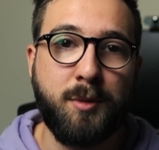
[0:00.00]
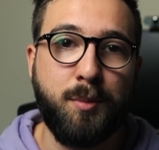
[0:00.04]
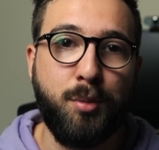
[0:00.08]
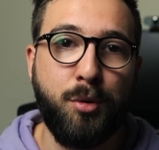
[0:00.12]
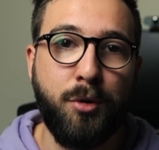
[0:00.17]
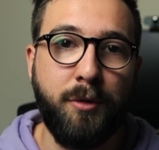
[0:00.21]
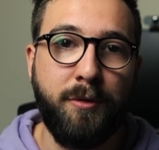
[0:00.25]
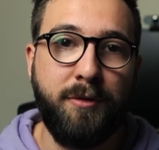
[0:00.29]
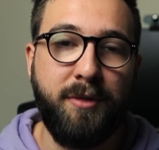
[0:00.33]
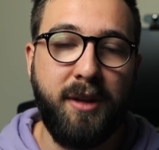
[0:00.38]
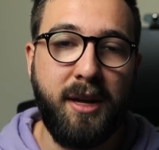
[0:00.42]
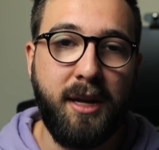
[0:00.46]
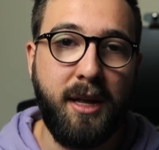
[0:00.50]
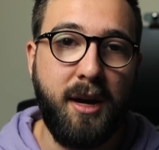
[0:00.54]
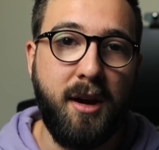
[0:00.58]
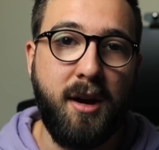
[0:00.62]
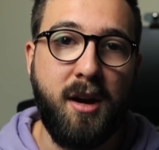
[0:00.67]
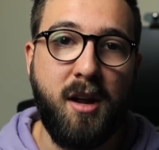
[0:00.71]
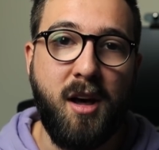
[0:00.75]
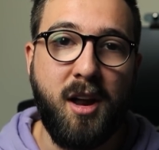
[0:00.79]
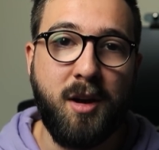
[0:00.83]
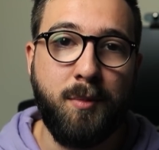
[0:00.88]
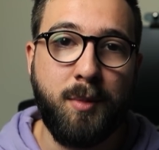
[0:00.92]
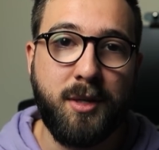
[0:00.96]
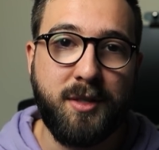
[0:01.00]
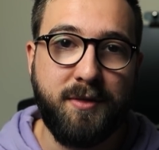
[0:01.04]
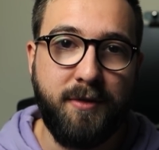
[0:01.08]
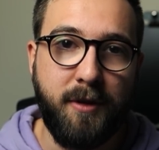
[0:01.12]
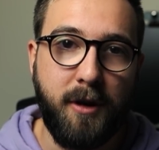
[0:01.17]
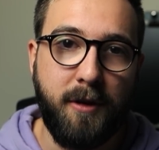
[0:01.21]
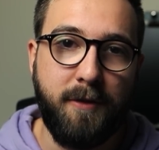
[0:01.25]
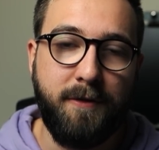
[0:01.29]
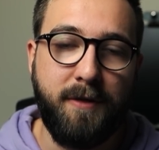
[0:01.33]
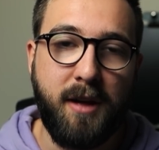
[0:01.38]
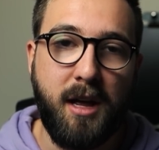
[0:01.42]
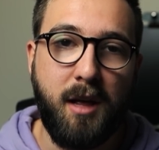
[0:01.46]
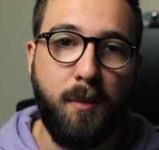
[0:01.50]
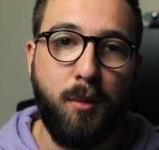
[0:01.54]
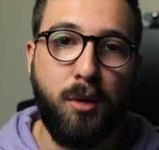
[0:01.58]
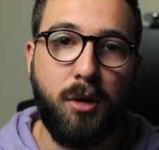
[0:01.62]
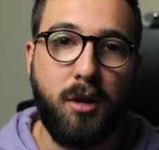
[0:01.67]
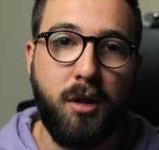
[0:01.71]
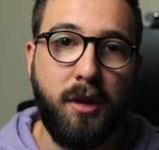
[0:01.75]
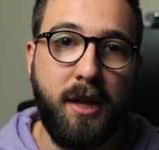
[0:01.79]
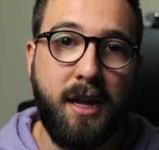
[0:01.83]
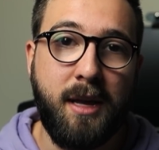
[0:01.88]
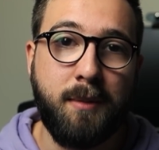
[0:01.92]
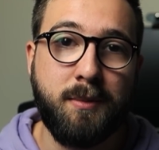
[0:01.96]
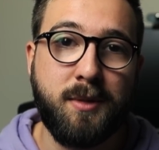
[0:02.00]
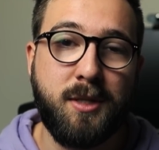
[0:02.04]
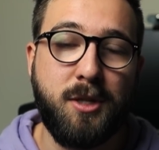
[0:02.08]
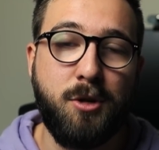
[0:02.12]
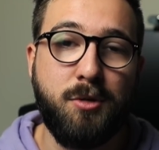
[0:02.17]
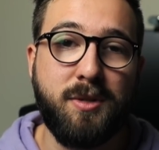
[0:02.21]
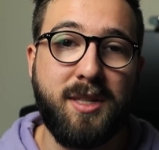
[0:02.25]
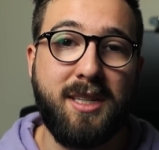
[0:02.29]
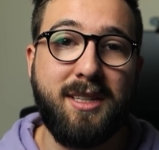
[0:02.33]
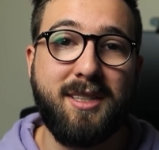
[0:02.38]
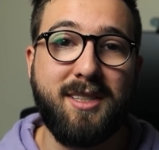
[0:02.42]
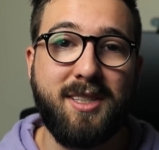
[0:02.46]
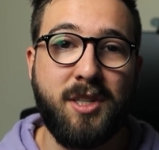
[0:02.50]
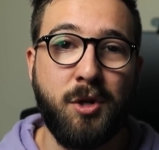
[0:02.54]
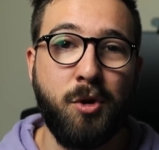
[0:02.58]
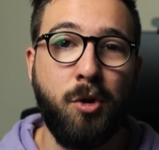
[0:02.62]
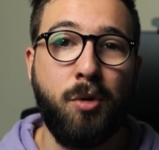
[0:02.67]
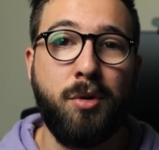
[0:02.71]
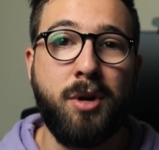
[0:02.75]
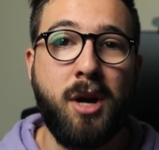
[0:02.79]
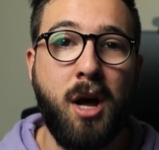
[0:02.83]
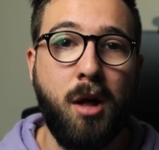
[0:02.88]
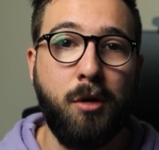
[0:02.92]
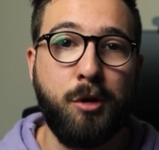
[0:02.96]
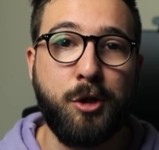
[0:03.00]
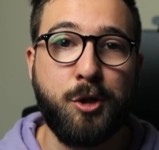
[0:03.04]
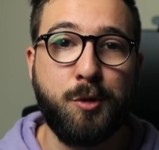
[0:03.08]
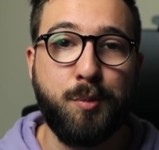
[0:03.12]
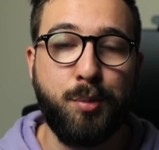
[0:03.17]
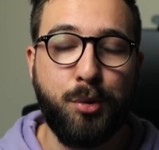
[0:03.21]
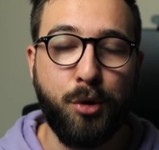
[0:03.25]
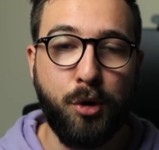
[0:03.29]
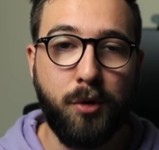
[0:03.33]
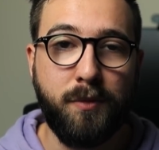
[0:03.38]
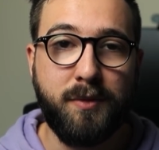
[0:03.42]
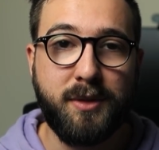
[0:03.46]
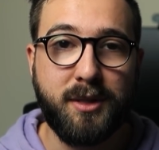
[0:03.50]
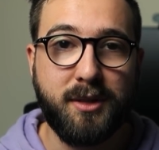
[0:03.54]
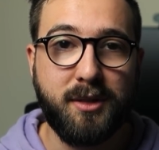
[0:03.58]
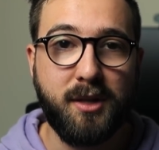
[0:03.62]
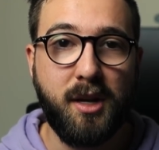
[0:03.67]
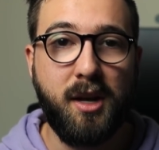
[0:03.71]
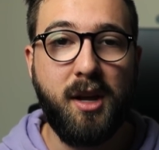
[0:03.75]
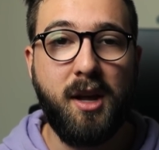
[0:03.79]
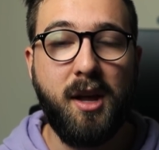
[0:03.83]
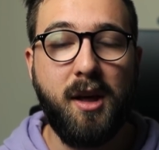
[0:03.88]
proofing and anonymous verifiable claims using zero-knowledge proofs.